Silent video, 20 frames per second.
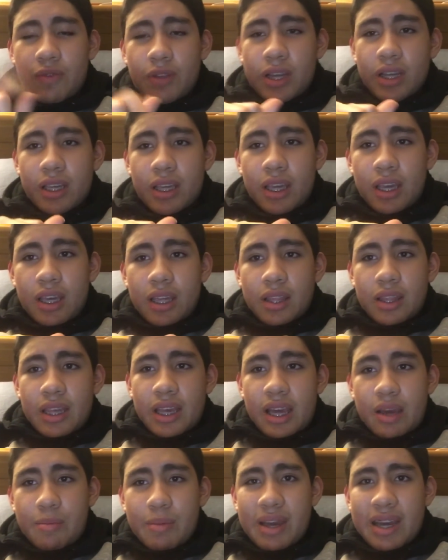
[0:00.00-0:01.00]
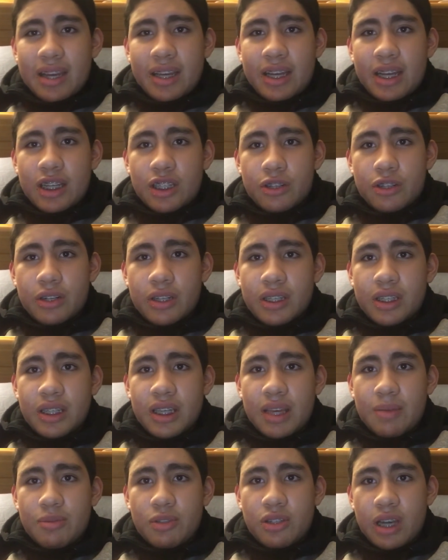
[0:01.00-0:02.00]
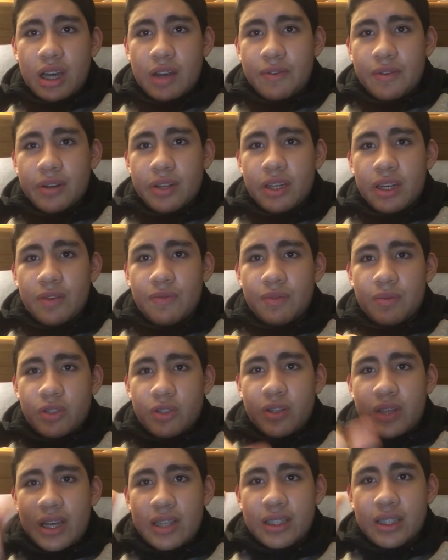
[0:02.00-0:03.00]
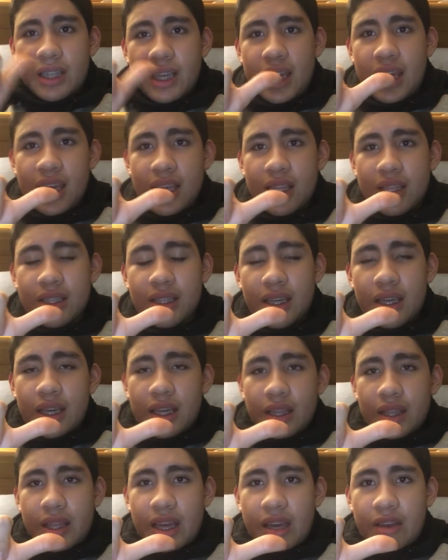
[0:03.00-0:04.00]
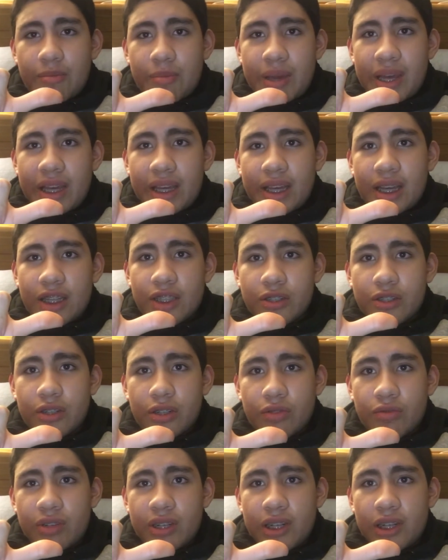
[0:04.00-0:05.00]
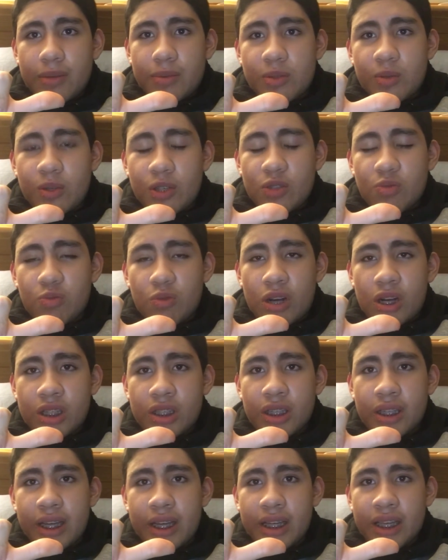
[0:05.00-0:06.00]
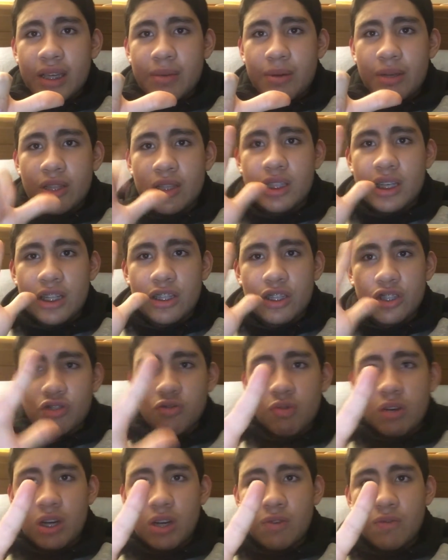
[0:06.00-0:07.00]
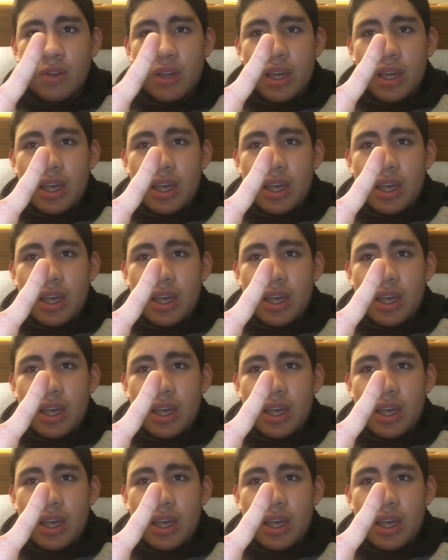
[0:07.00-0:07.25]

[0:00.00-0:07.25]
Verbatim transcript: Like they had Madagascar Escape to Africa from 2008. They had Madagascar 3 Europe's Most Wanted that came out in 2012.